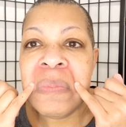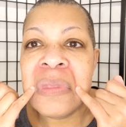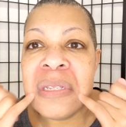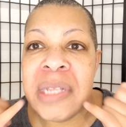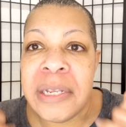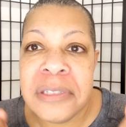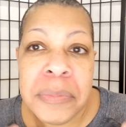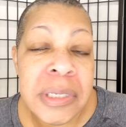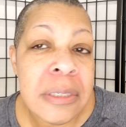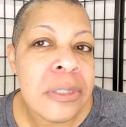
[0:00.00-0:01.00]
this
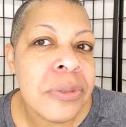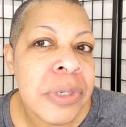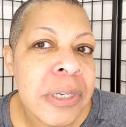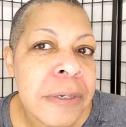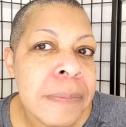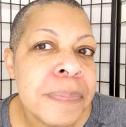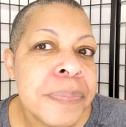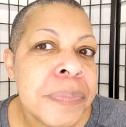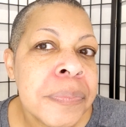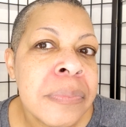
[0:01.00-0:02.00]
eczema issue here.
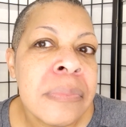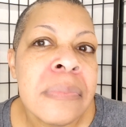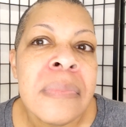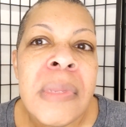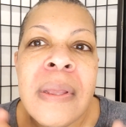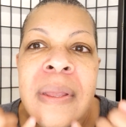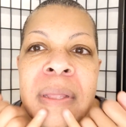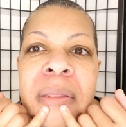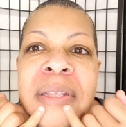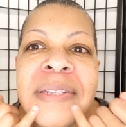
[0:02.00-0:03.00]

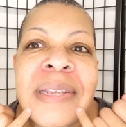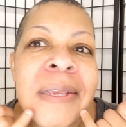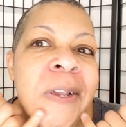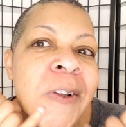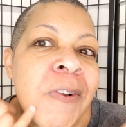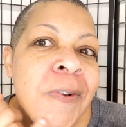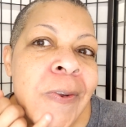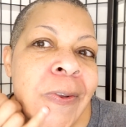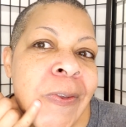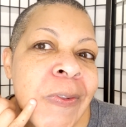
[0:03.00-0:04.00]
This
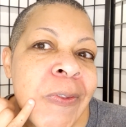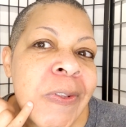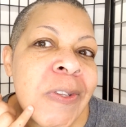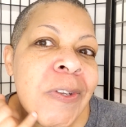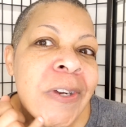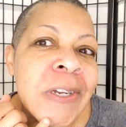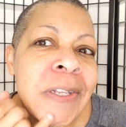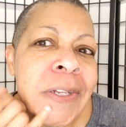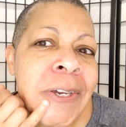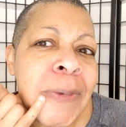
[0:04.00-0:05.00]
here
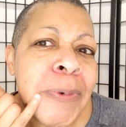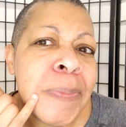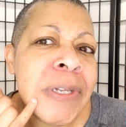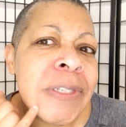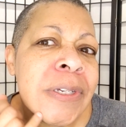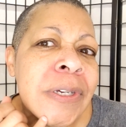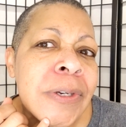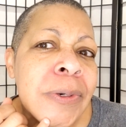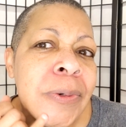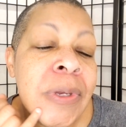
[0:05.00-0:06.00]
started a couple months
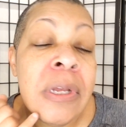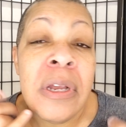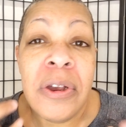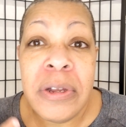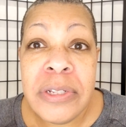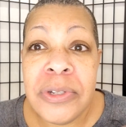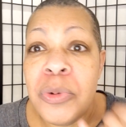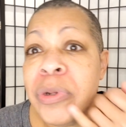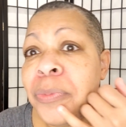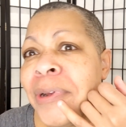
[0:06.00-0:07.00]
ago, also
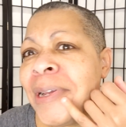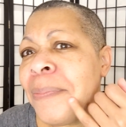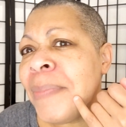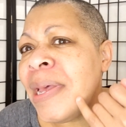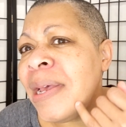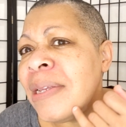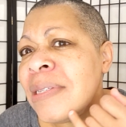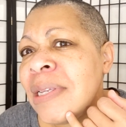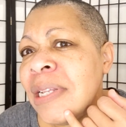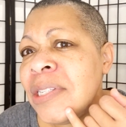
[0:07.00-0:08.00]
when wearing a
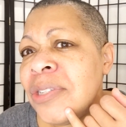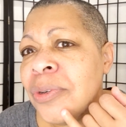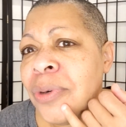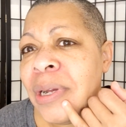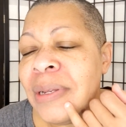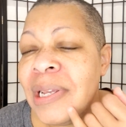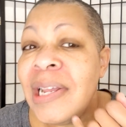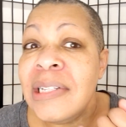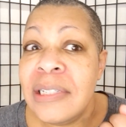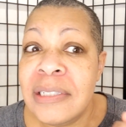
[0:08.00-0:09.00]
mask. And so, and
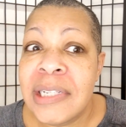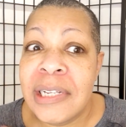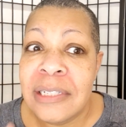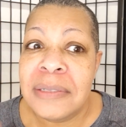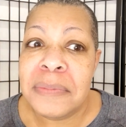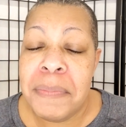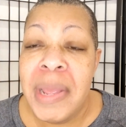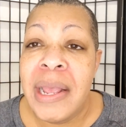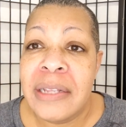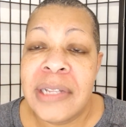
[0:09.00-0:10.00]
I did change
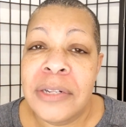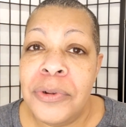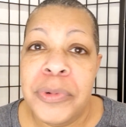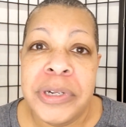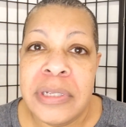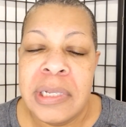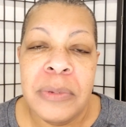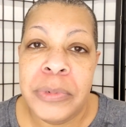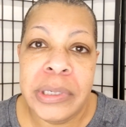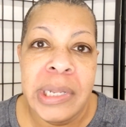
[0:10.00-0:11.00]
masks. I don't wear the
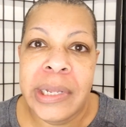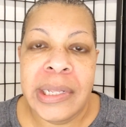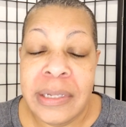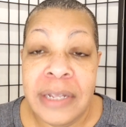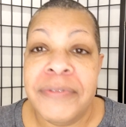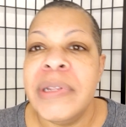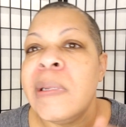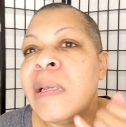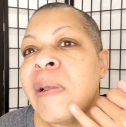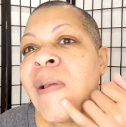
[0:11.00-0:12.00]
same one like
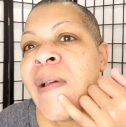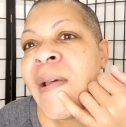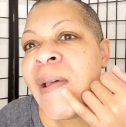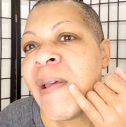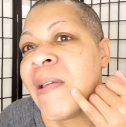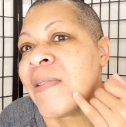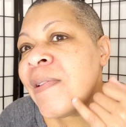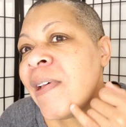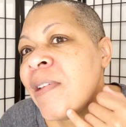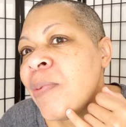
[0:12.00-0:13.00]
indefinitely. And
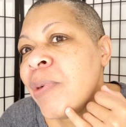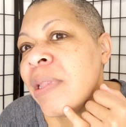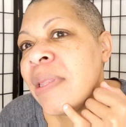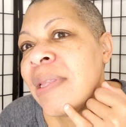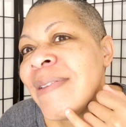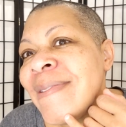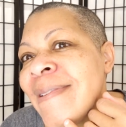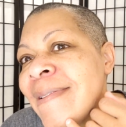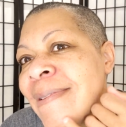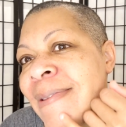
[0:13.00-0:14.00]
so that's what this
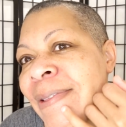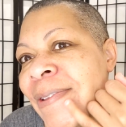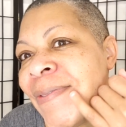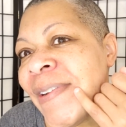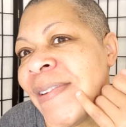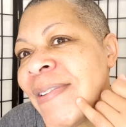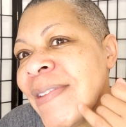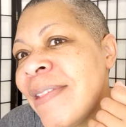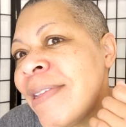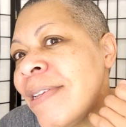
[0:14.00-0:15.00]
is, this redness
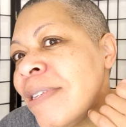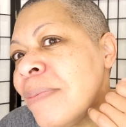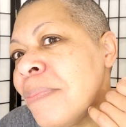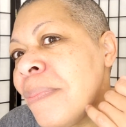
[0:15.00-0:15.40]
and these